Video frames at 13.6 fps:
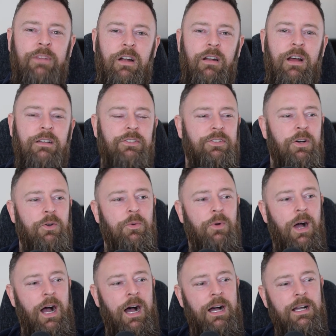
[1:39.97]
All right, so
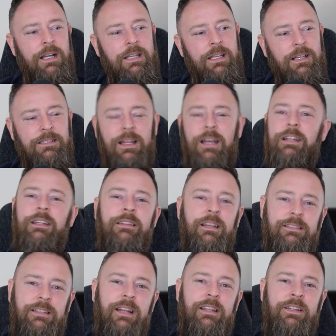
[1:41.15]
I stayed in
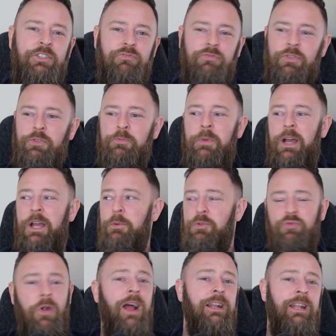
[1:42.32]
stayed in this room. It
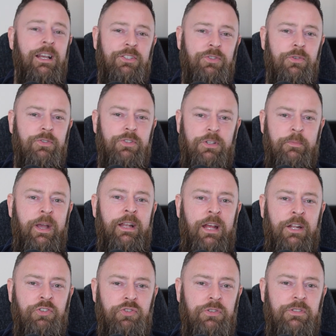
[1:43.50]
was right next door to the main
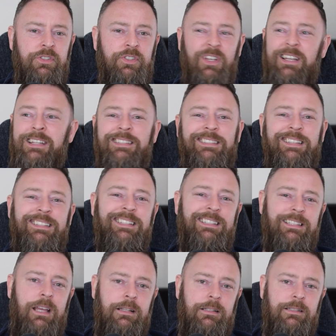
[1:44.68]
entrance in a city
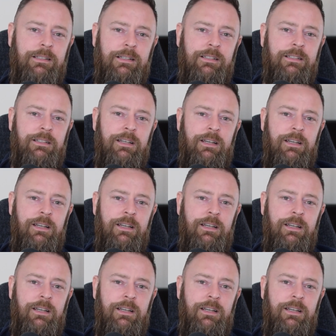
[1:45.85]
centre,